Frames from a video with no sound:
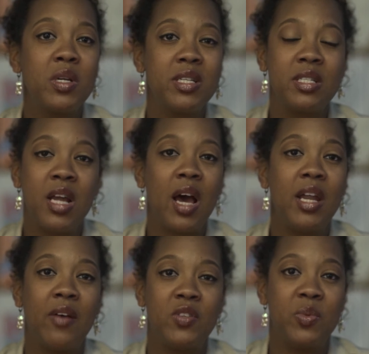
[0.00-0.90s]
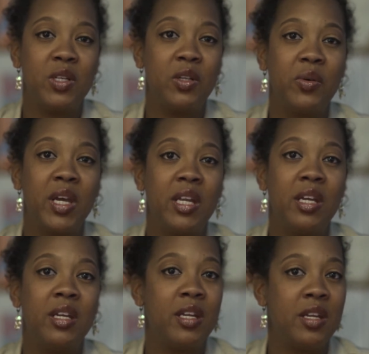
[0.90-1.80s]
does not have to be
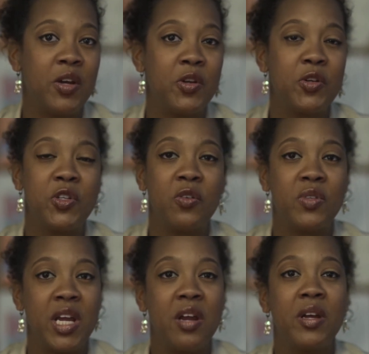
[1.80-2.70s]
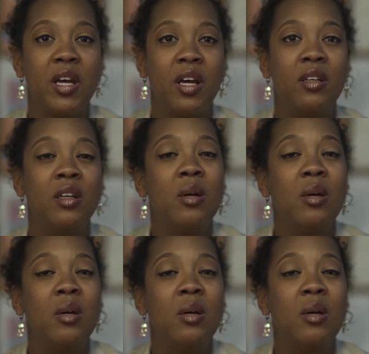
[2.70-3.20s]
located in an underserved area,